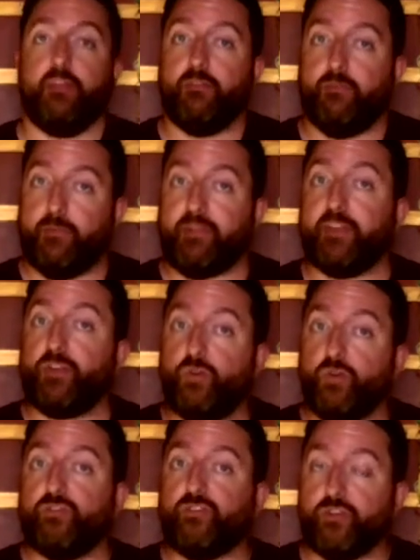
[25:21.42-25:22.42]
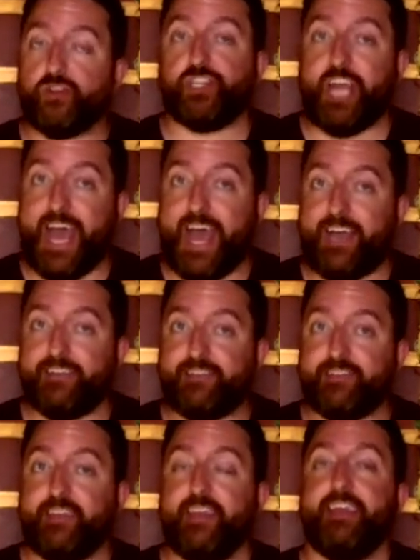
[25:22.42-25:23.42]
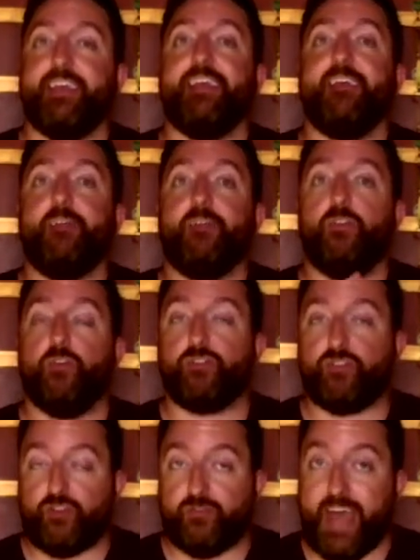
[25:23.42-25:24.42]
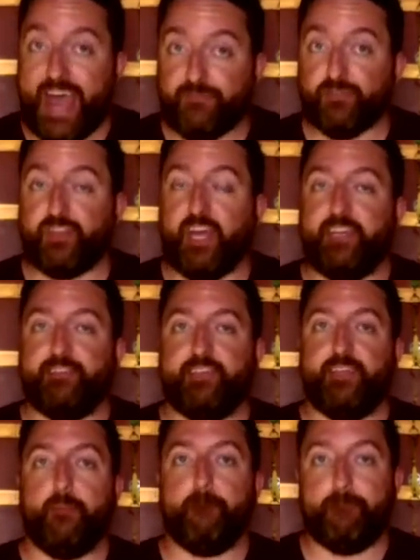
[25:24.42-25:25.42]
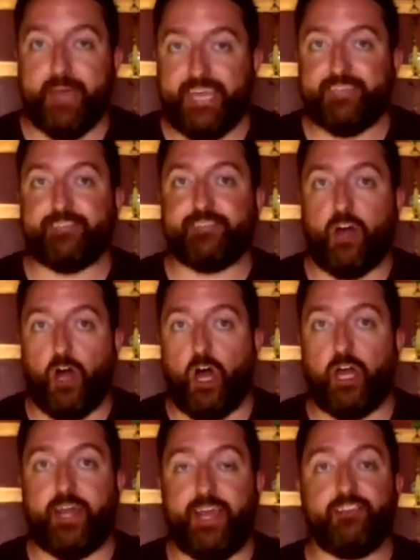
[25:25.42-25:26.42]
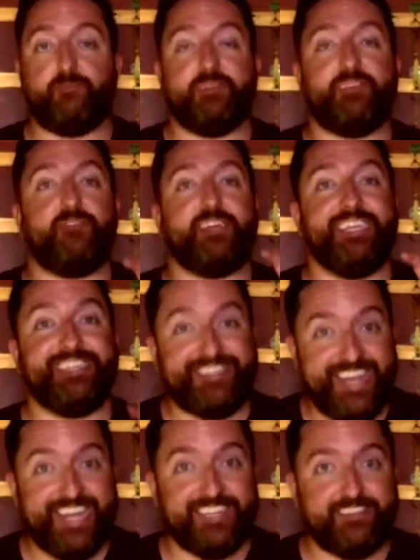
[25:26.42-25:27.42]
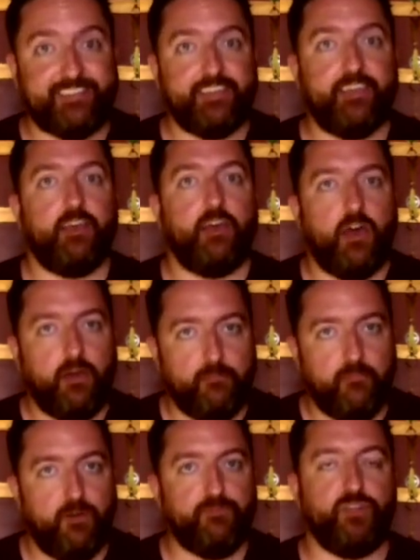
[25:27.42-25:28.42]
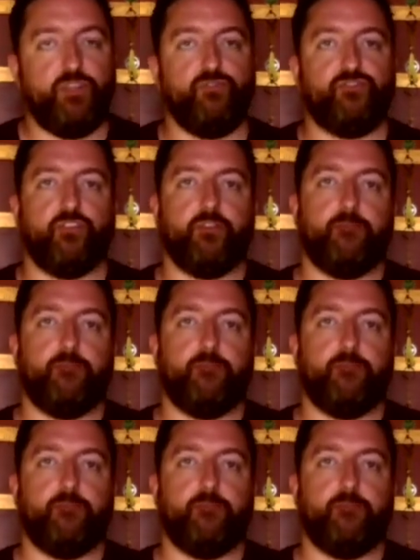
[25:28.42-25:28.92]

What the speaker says: Remember that Google search ads, you're advertising based on a specific intent of the user.